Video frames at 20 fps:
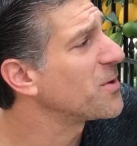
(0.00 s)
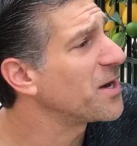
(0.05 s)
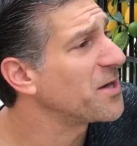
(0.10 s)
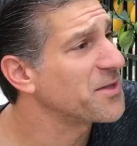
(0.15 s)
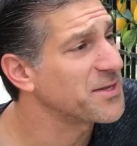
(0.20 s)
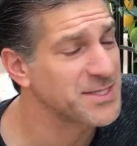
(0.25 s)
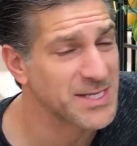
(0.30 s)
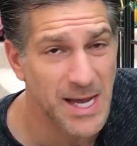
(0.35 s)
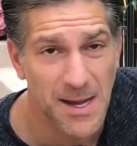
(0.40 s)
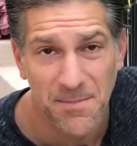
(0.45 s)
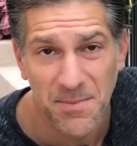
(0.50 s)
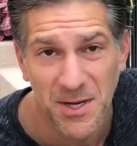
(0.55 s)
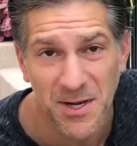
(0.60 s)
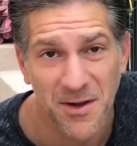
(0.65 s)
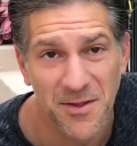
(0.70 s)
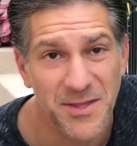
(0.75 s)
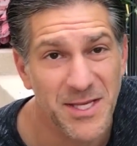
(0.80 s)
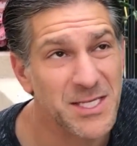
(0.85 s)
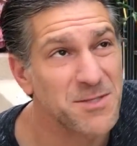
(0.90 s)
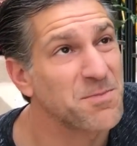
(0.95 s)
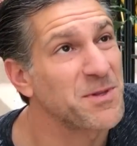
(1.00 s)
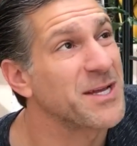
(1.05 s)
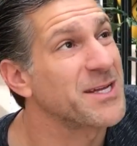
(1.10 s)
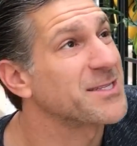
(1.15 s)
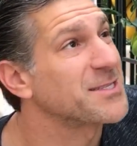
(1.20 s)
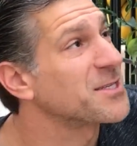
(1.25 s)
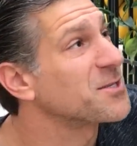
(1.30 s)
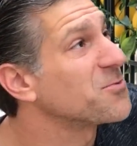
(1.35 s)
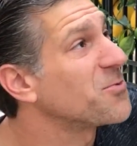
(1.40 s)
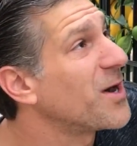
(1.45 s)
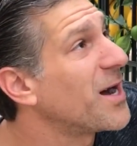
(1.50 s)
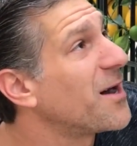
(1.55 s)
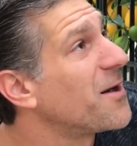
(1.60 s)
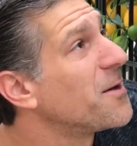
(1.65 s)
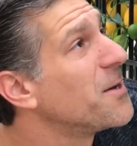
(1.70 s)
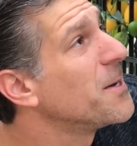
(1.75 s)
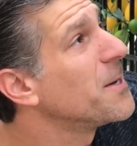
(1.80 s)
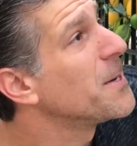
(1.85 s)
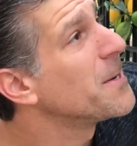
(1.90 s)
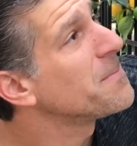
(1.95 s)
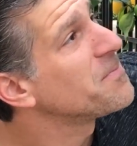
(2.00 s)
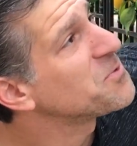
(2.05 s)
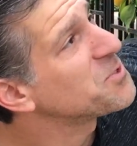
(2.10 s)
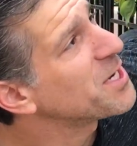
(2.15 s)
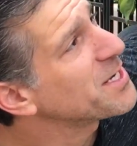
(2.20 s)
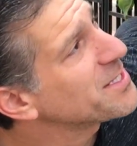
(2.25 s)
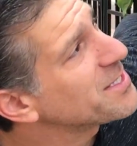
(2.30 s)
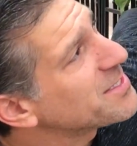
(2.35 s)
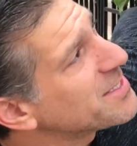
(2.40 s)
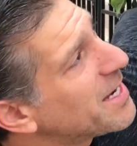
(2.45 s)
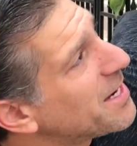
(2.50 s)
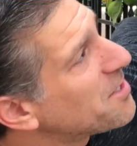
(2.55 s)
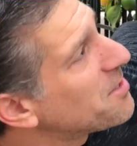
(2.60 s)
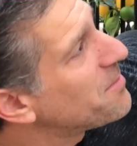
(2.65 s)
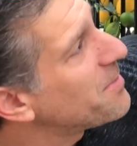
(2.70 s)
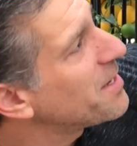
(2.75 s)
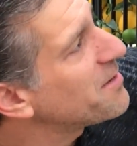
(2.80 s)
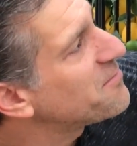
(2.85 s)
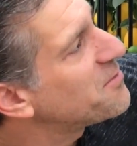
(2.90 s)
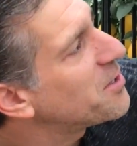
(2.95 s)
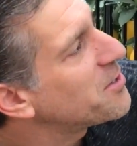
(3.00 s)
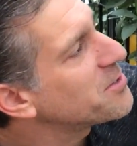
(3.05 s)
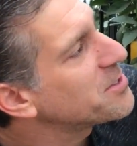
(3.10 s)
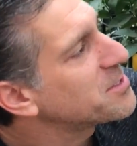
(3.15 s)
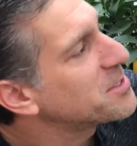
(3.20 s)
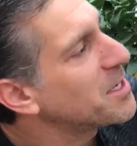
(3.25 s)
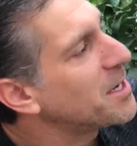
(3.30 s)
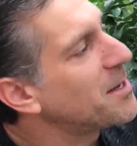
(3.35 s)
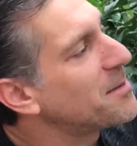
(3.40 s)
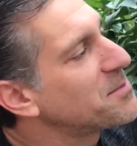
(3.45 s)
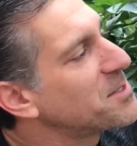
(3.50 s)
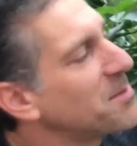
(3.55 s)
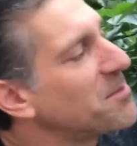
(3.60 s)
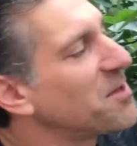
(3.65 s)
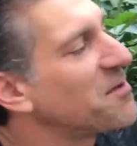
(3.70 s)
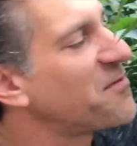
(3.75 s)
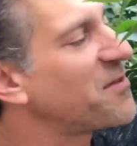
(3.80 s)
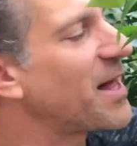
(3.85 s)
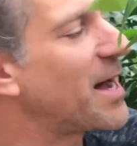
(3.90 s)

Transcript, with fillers: well that's happening on these plants as well. Check this out. You may have noticed um, some of the